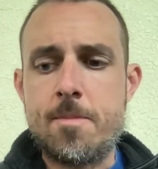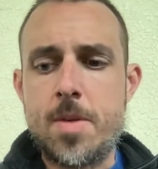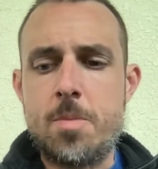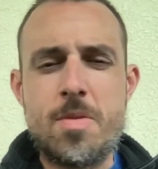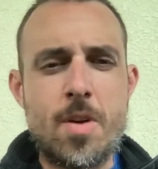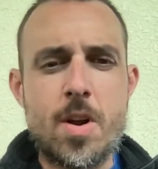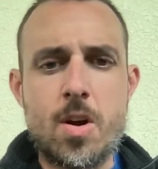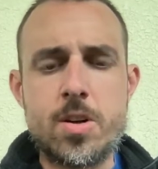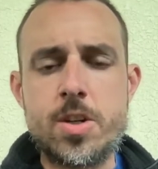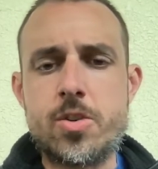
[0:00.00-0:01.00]
it'd be very
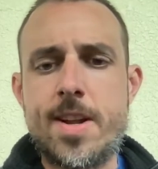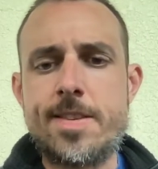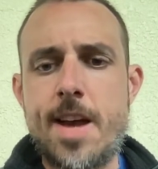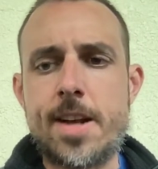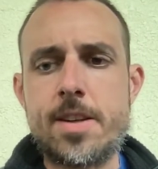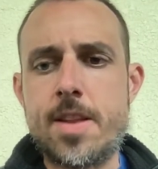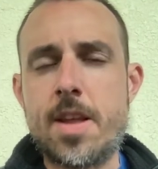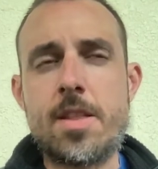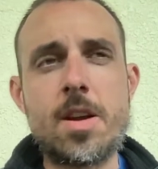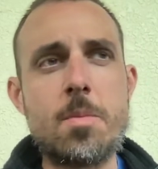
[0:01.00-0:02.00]
hard to transact in
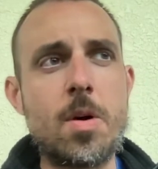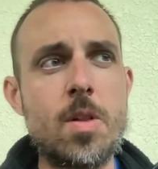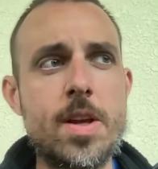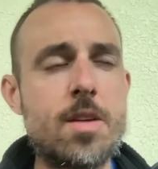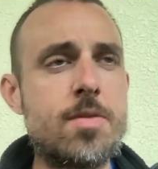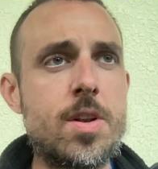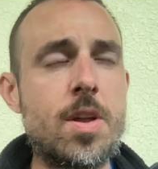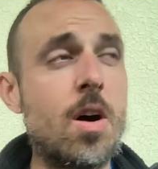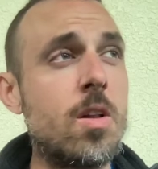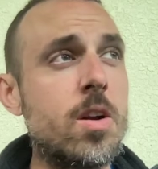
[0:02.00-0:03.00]
that. Think about, like, if the
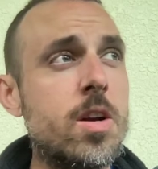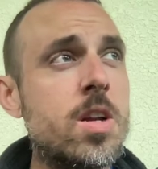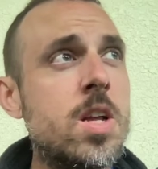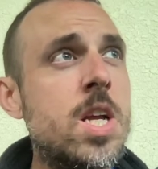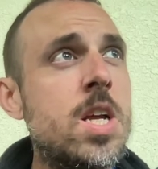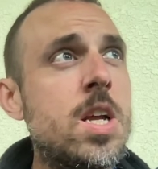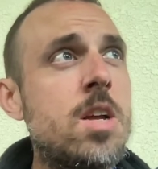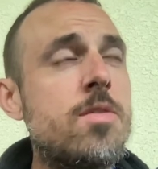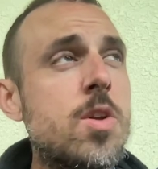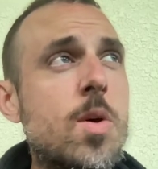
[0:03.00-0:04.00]

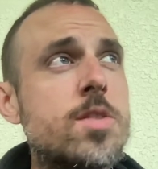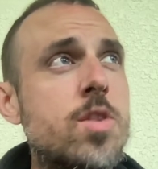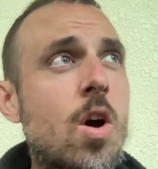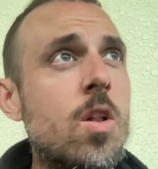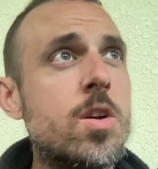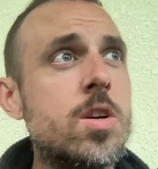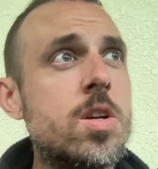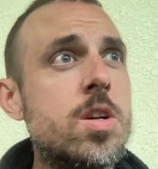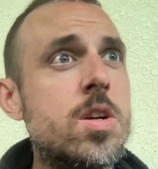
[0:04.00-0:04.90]
U.S. dollar